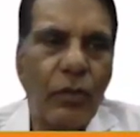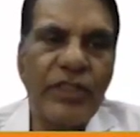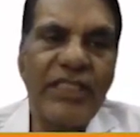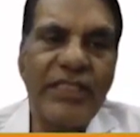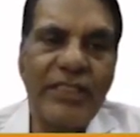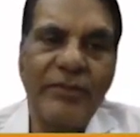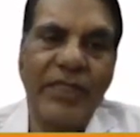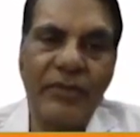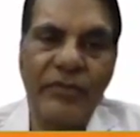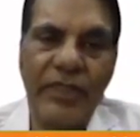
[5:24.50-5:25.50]
OCT
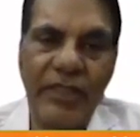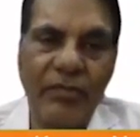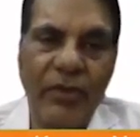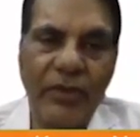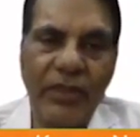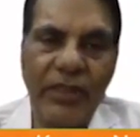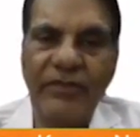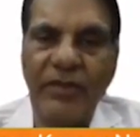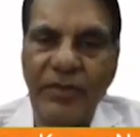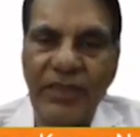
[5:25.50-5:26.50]
becomes very important
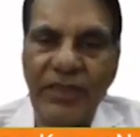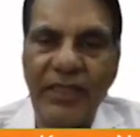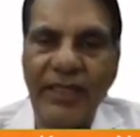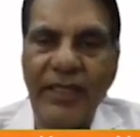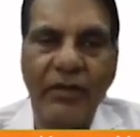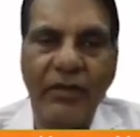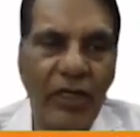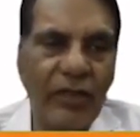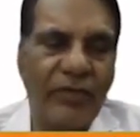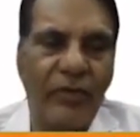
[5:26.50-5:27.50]
if the patient
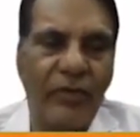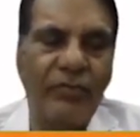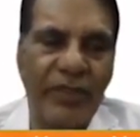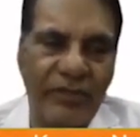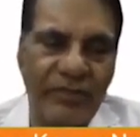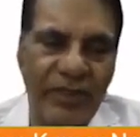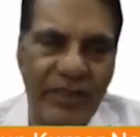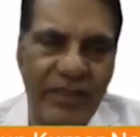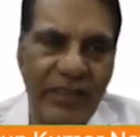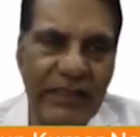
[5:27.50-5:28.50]
cannot perform
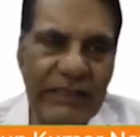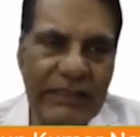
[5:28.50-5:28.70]
perimetry,